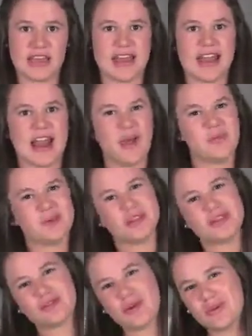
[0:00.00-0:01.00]
Now I'm going
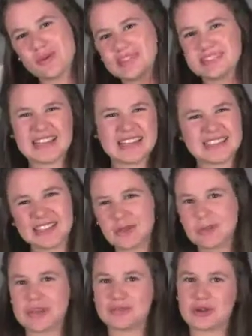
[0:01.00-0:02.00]
to throw a
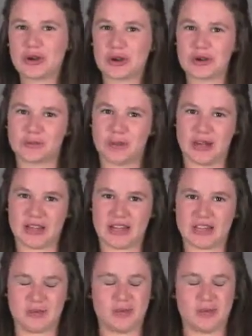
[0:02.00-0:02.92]
little bit of a curveball at you.